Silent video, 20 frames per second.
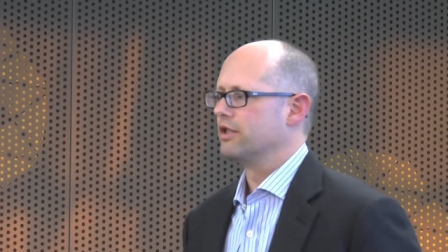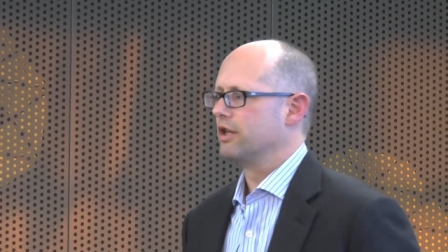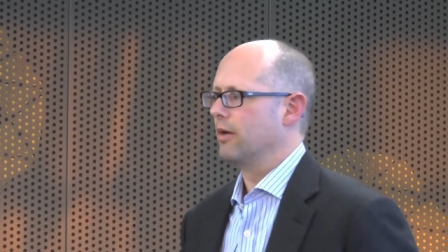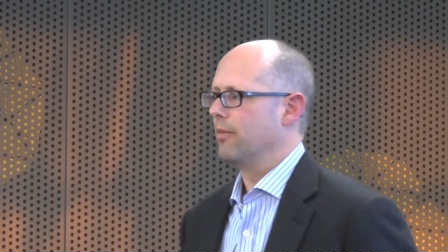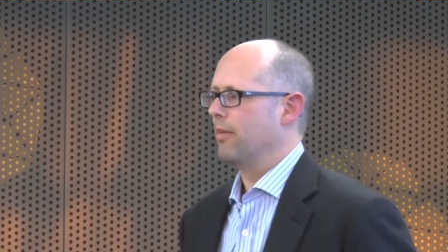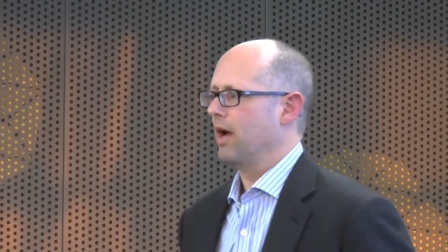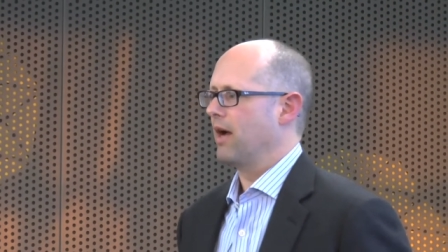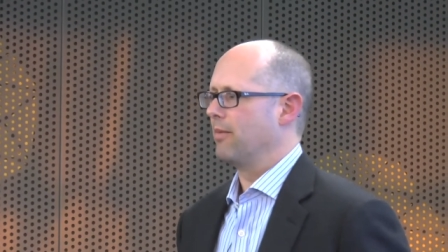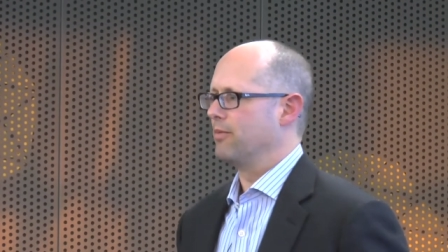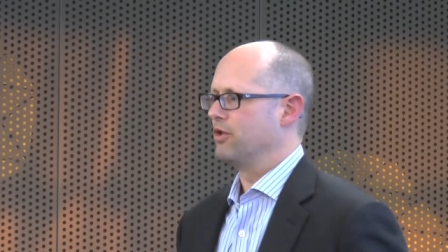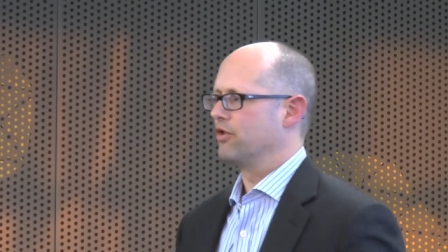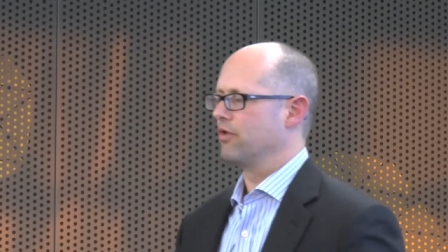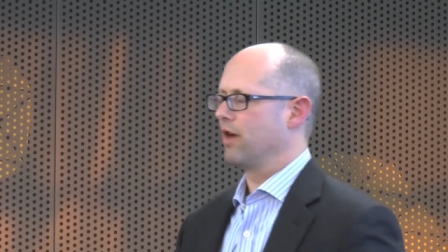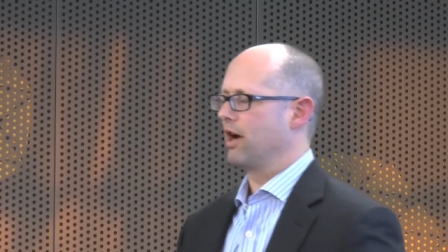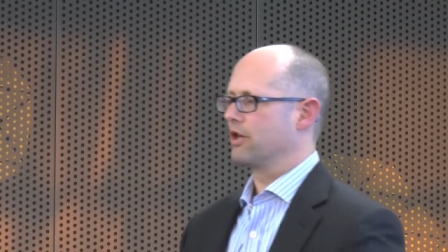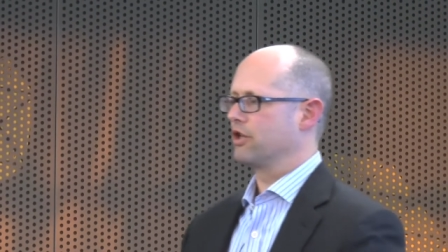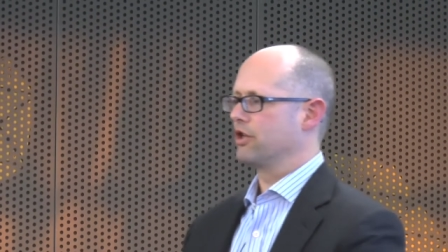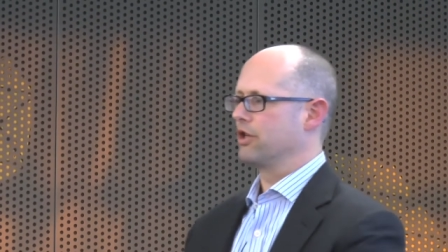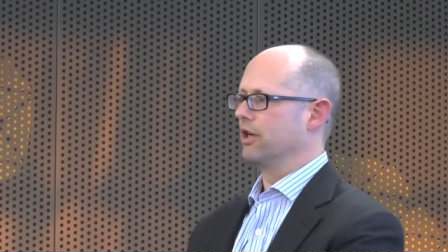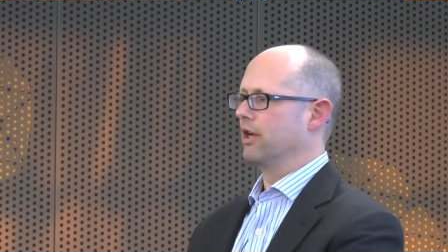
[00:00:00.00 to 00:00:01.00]
some
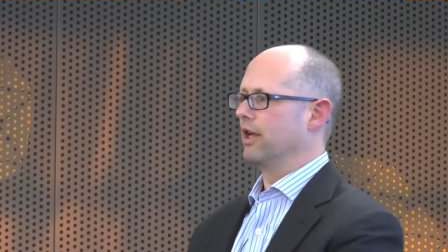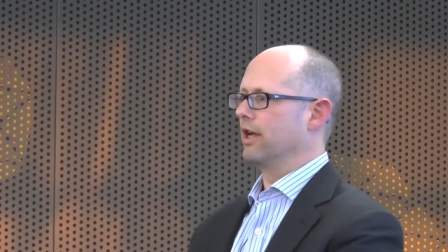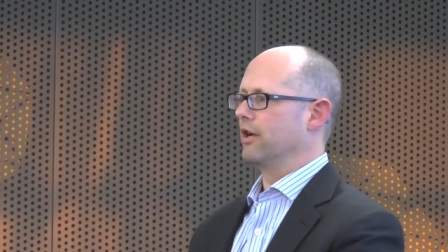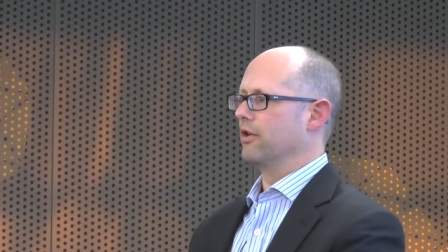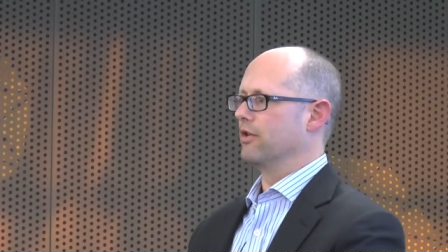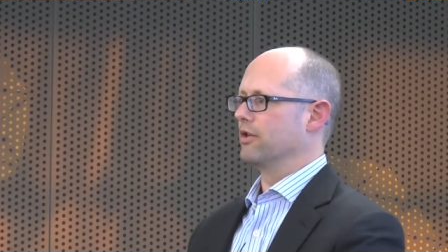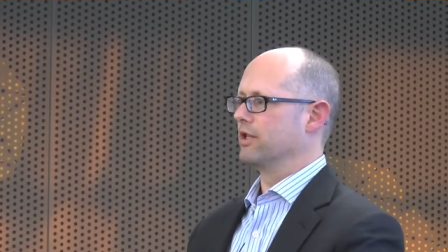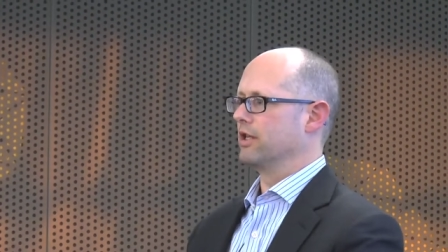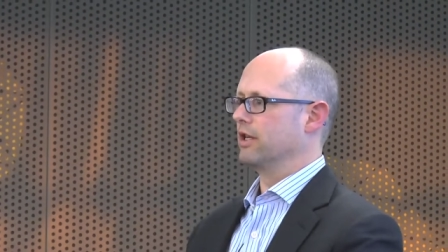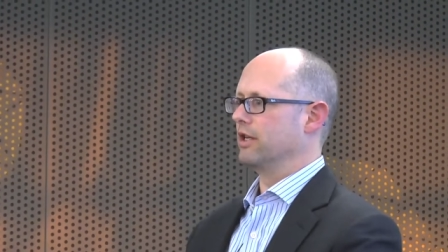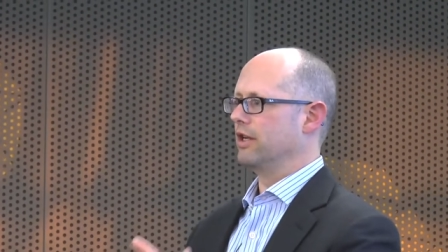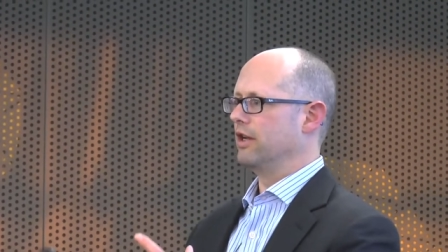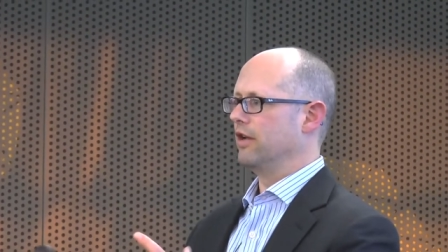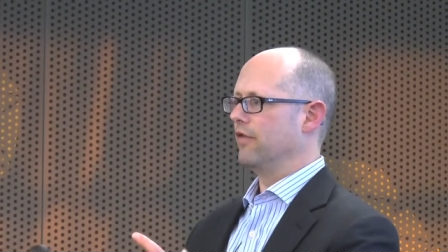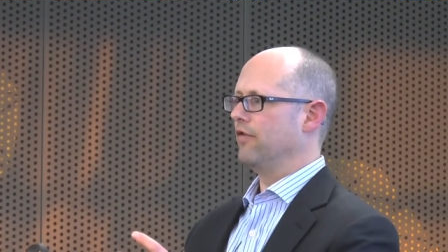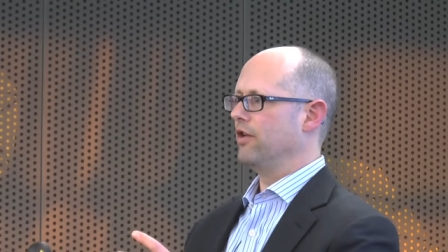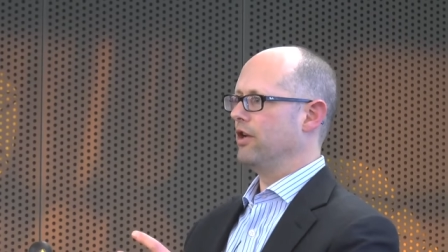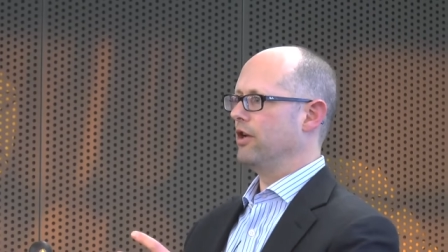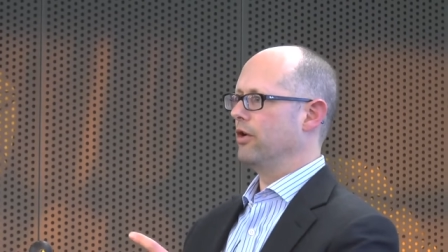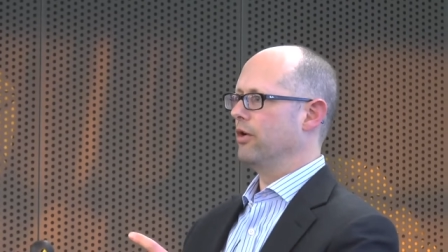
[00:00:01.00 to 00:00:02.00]
abstraction layers that
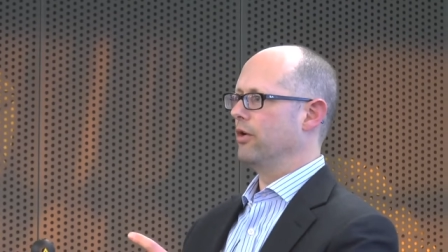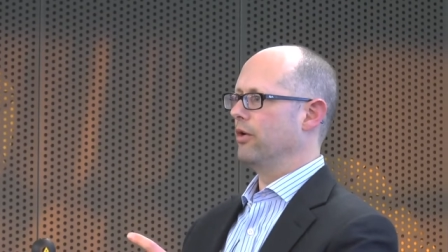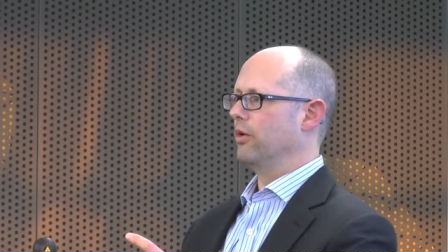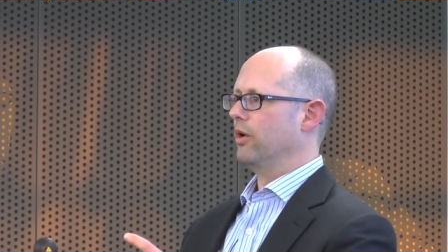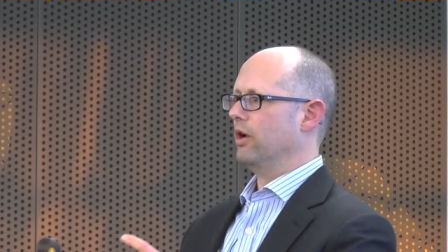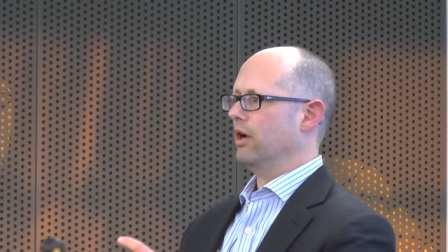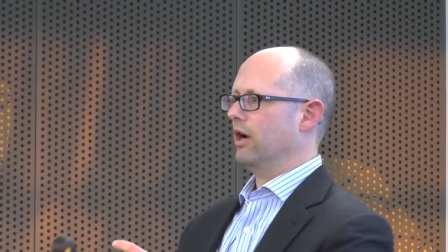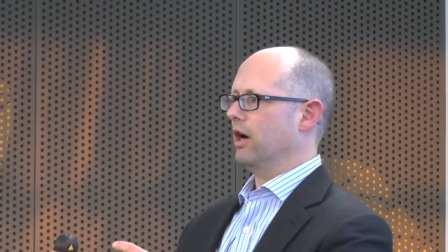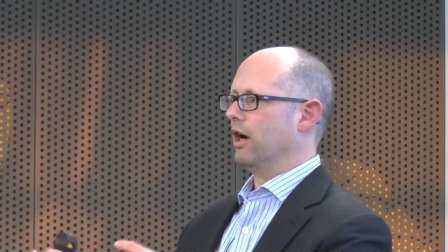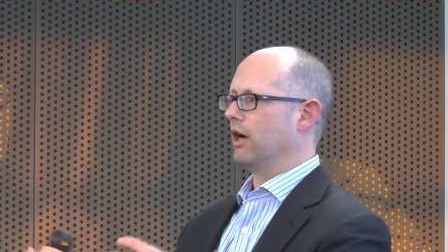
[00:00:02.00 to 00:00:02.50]
give you